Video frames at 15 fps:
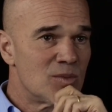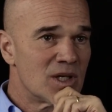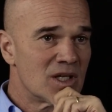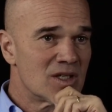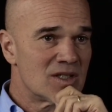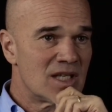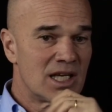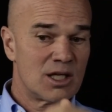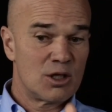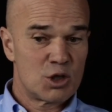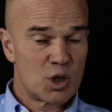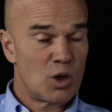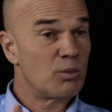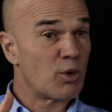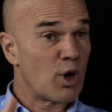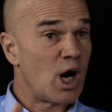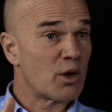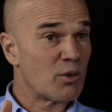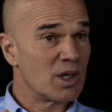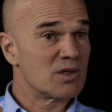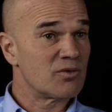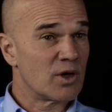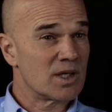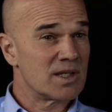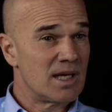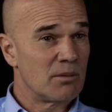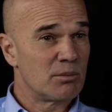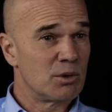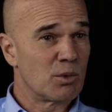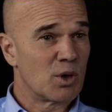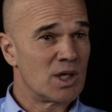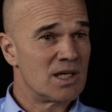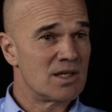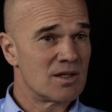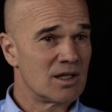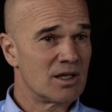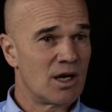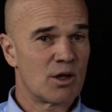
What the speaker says: because they can show progress, for example, more easily.